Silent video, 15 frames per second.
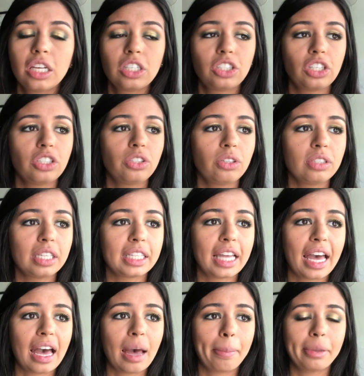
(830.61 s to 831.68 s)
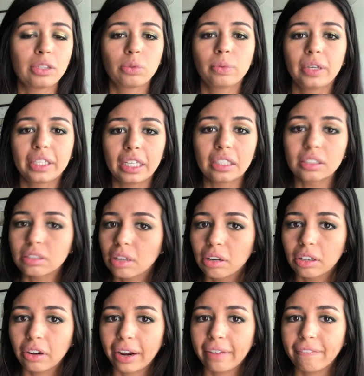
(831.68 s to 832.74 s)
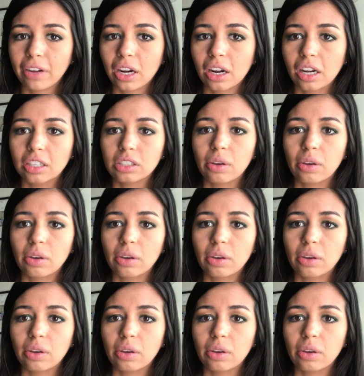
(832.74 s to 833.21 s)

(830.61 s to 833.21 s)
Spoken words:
She's using the app, it's working so great for her.